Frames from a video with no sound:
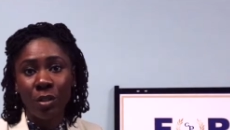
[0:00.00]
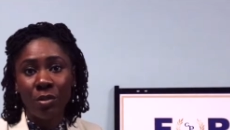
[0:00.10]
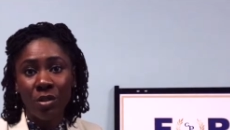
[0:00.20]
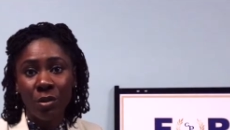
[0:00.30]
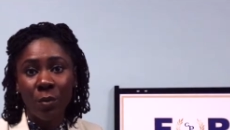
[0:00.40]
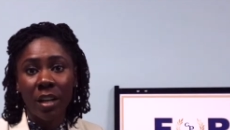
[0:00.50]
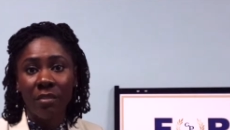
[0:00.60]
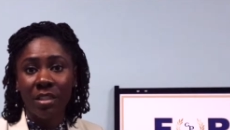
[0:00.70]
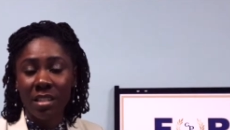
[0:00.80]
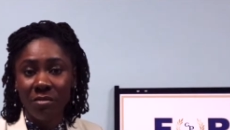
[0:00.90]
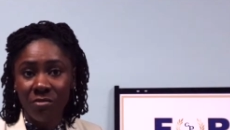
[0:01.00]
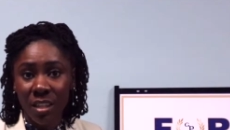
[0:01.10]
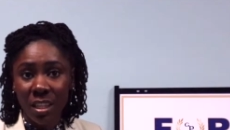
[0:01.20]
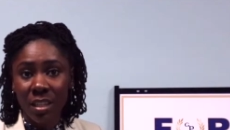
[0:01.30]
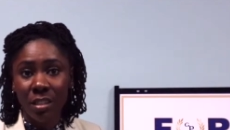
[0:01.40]
You do whatever's
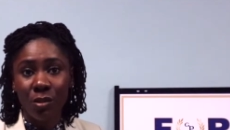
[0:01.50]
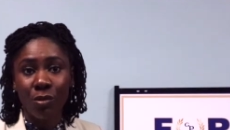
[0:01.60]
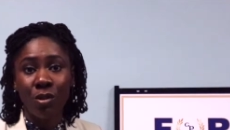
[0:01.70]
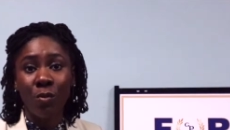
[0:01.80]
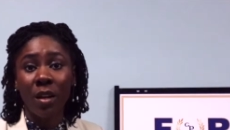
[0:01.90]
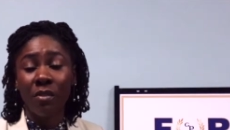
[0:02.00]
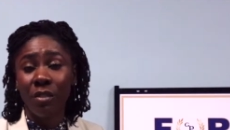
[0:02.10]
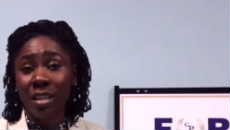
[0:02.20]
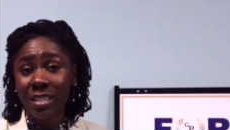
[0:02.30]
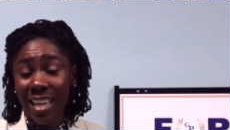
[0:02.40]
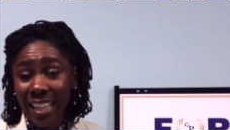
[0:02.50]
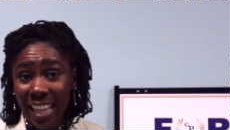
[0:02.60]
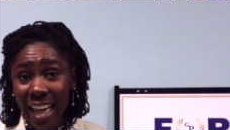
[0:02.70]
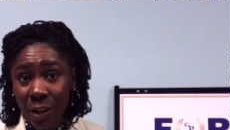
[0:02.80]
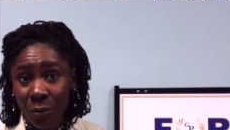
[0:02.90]
convenient, you'll do whatever is
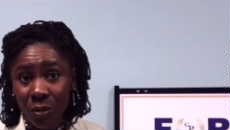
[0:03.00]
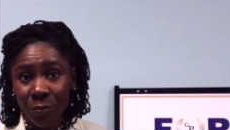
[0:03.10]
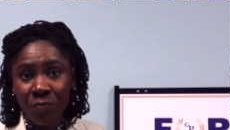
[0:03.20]
allowed.